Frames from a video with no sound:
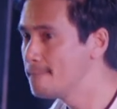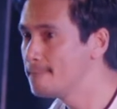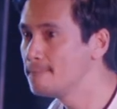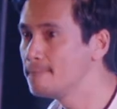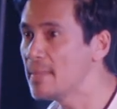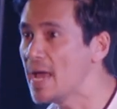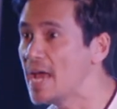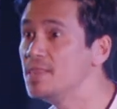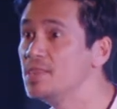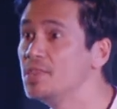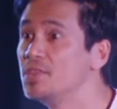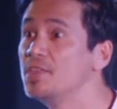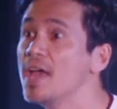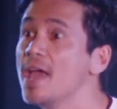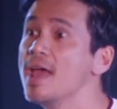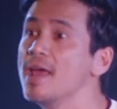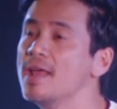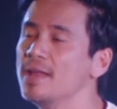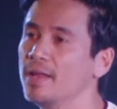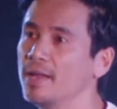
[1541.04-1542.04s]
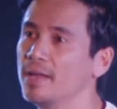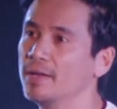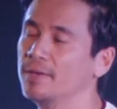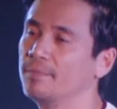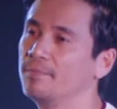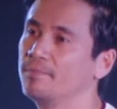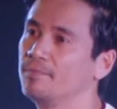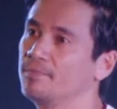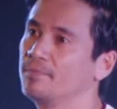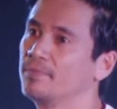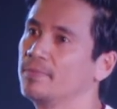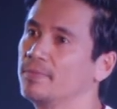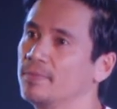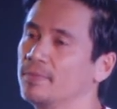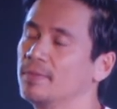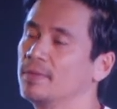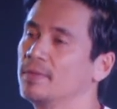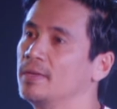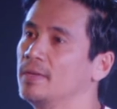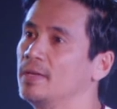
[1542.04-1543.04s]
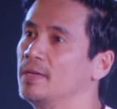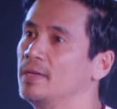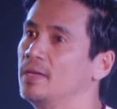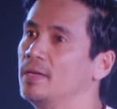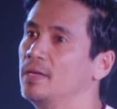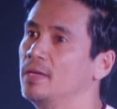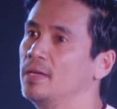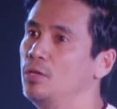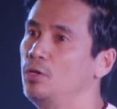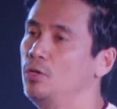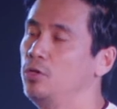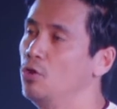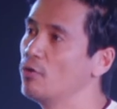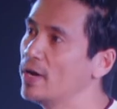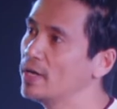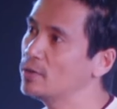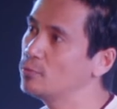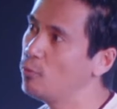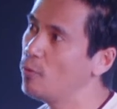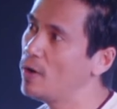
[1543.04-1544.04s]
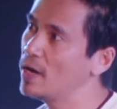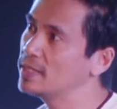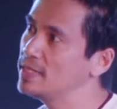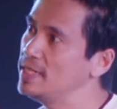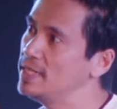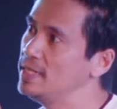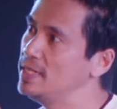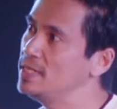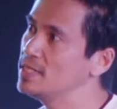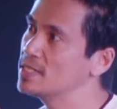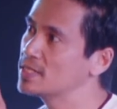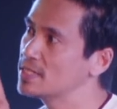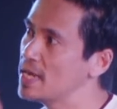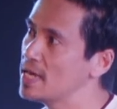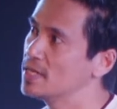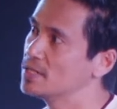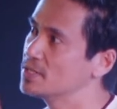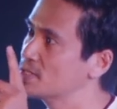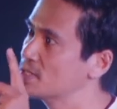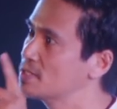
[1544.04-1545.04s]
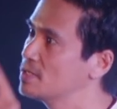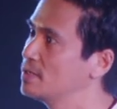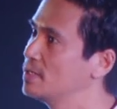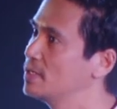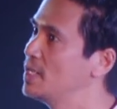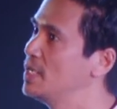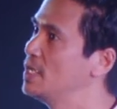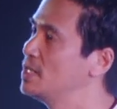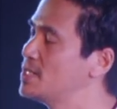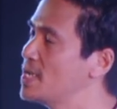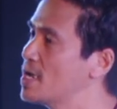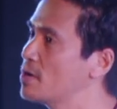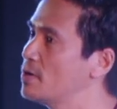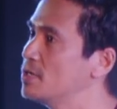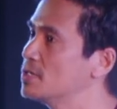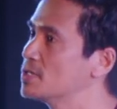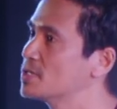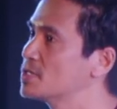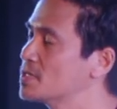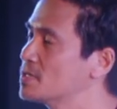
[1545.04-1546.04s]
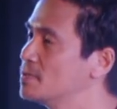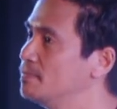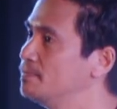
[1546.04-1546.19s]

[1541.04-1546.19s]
And then, look at what he says, King Darius.